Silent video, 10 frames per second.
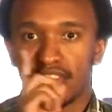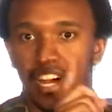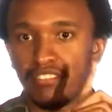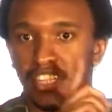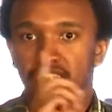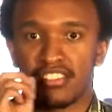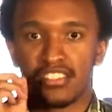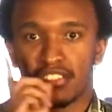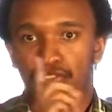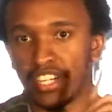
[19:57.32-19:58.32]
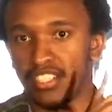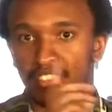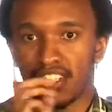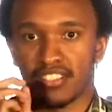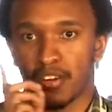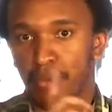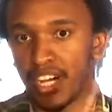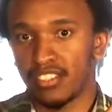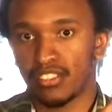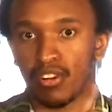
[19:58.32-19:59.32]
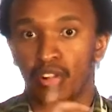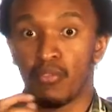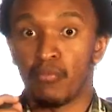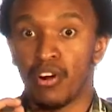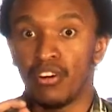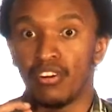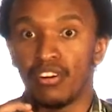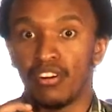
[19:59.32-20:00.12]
average this far distance apart or more.